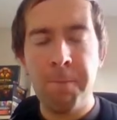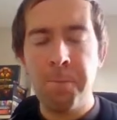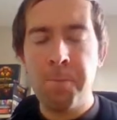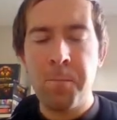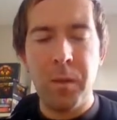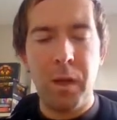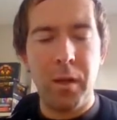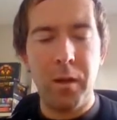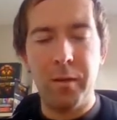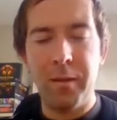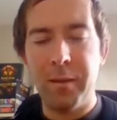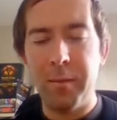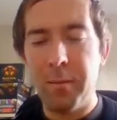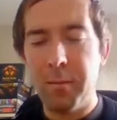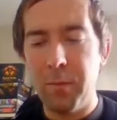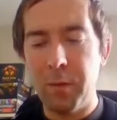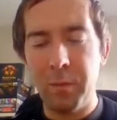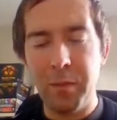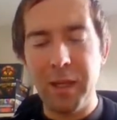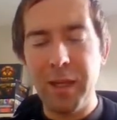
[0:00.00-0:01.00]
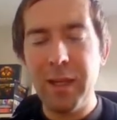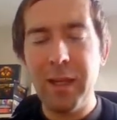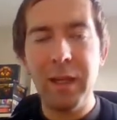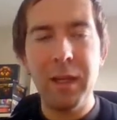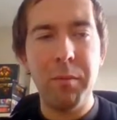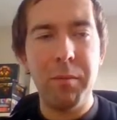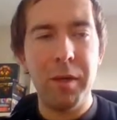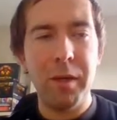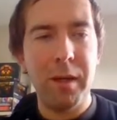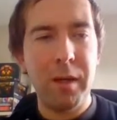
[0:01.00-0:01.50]
The beginning
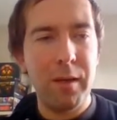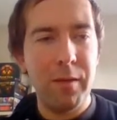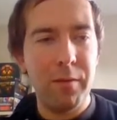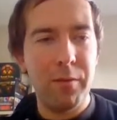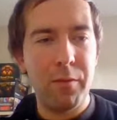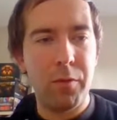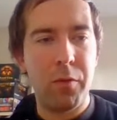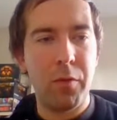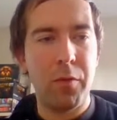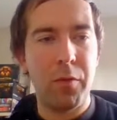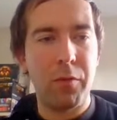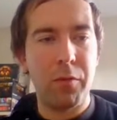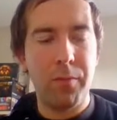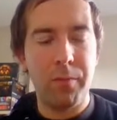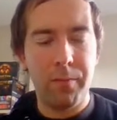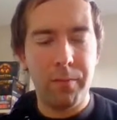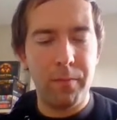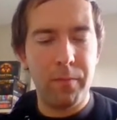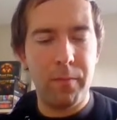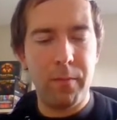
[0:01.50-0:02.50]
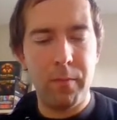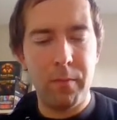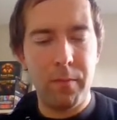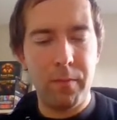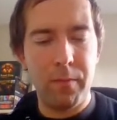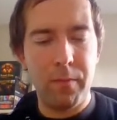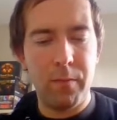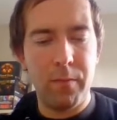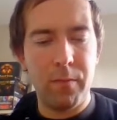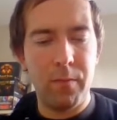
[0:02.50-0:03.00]
API for
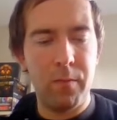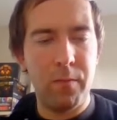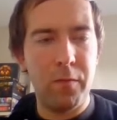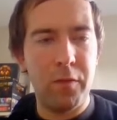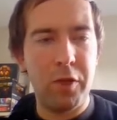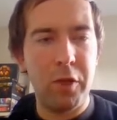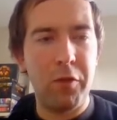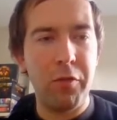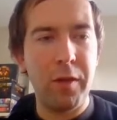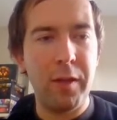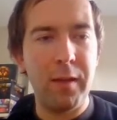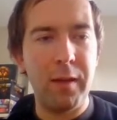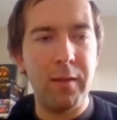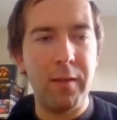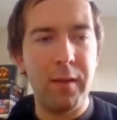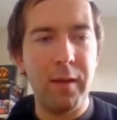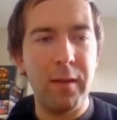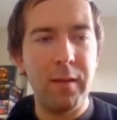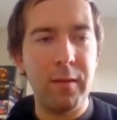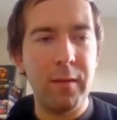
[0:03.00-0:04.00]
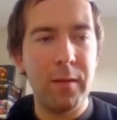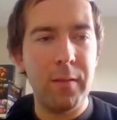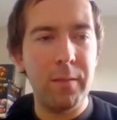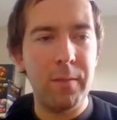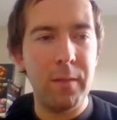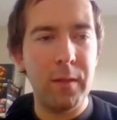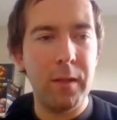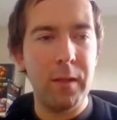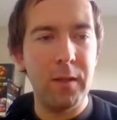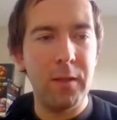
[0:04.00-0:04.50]
generating data
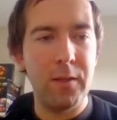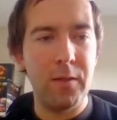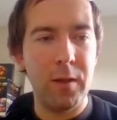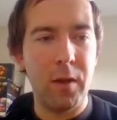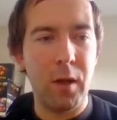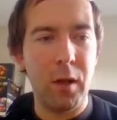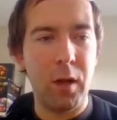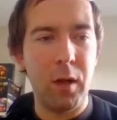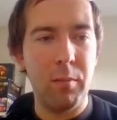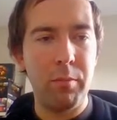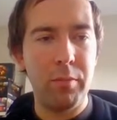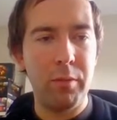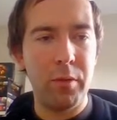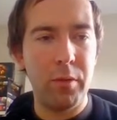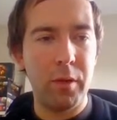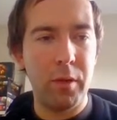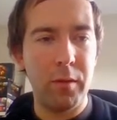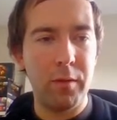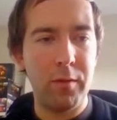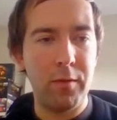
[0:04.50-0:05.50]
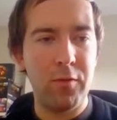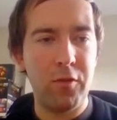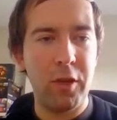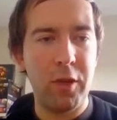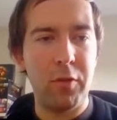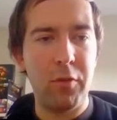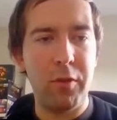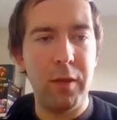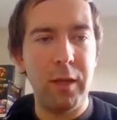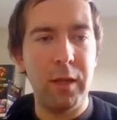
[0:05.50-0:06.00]
is
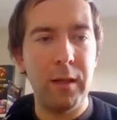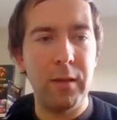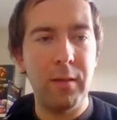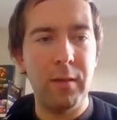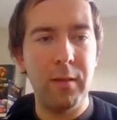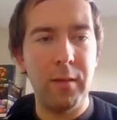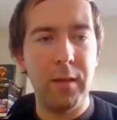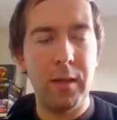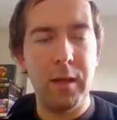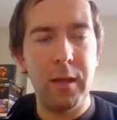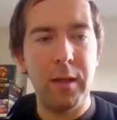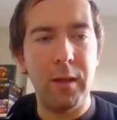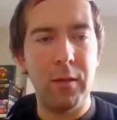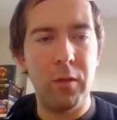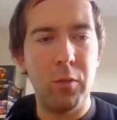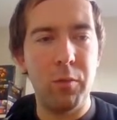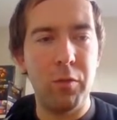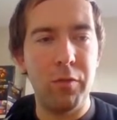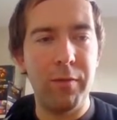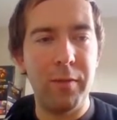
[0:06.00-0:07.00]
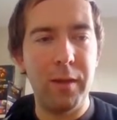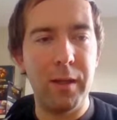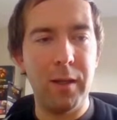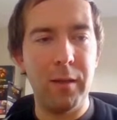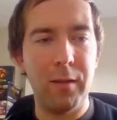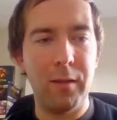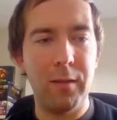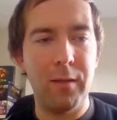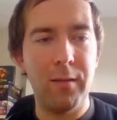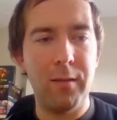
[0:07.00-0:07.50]
arp.generate, and you provide
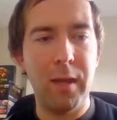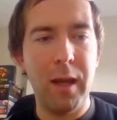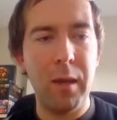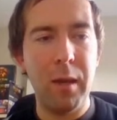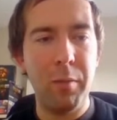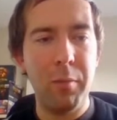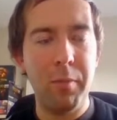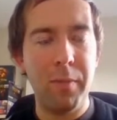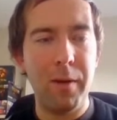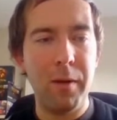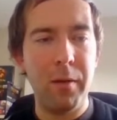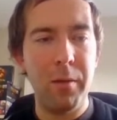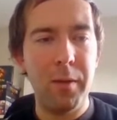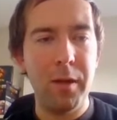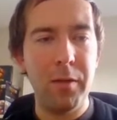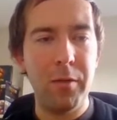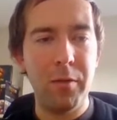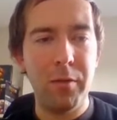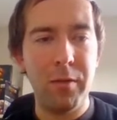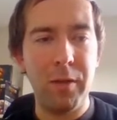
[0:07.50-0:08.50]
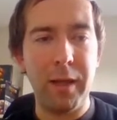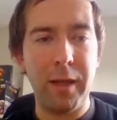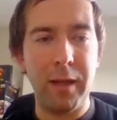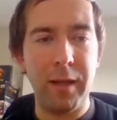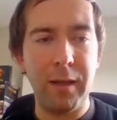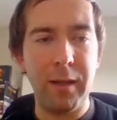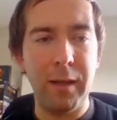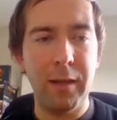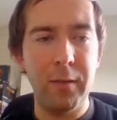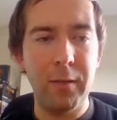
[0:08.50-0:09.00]
a type parameter like
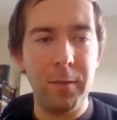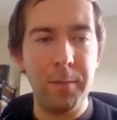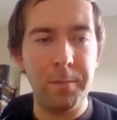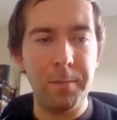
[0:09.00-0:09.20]
int.